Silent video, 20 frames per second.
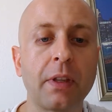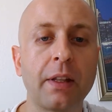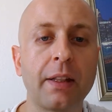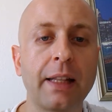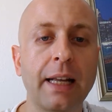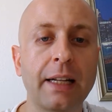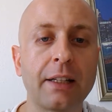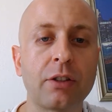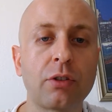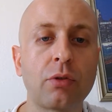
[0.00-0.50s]

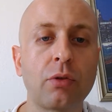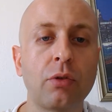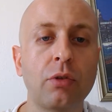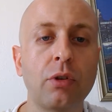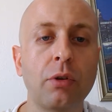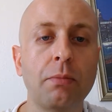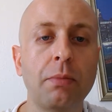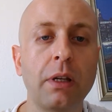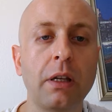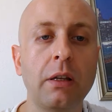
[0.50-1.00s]
That's
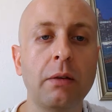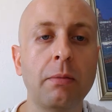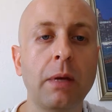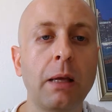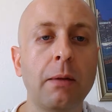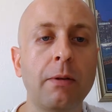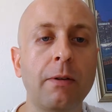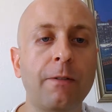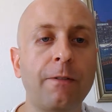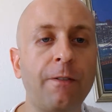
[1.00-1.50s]
gonna be
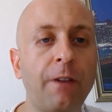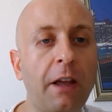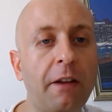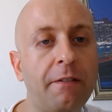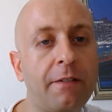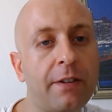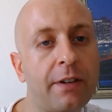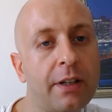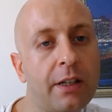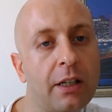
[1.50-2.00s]
maybe
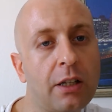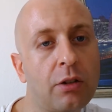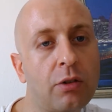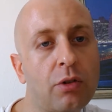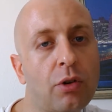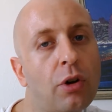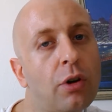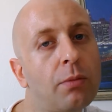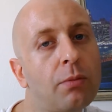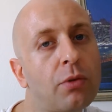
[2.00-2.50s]
favoring in
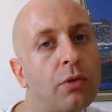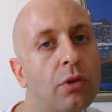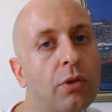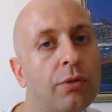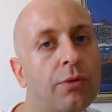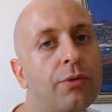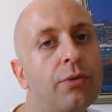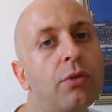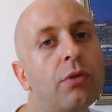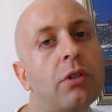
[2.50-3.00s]
terms
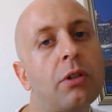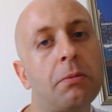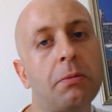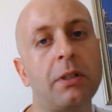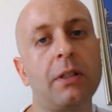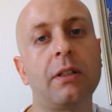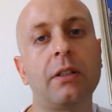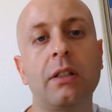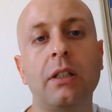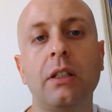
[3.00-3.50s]
of
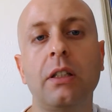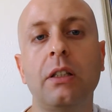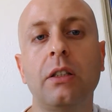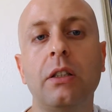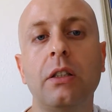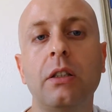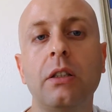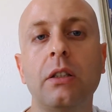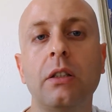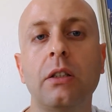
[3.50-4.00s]
usability
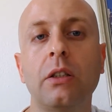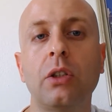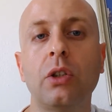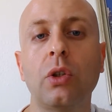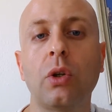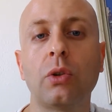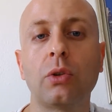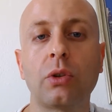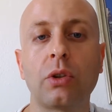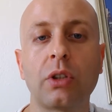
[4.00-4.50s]
the
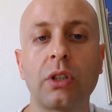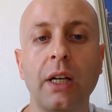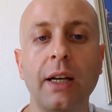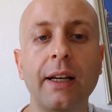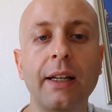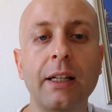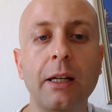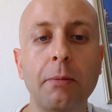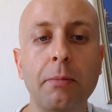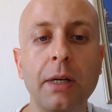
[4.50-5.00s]
Note
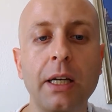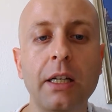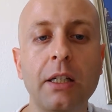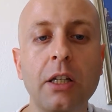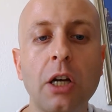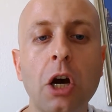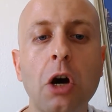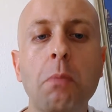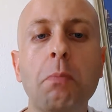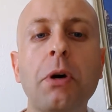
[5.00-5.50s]
10 a bit,
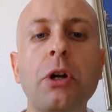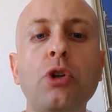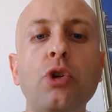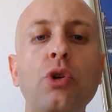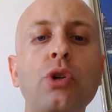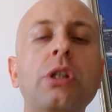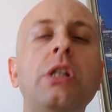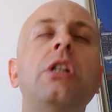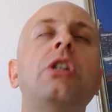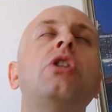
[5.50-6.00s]
but you
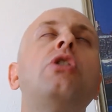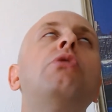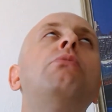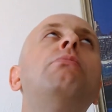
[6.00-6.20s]
need to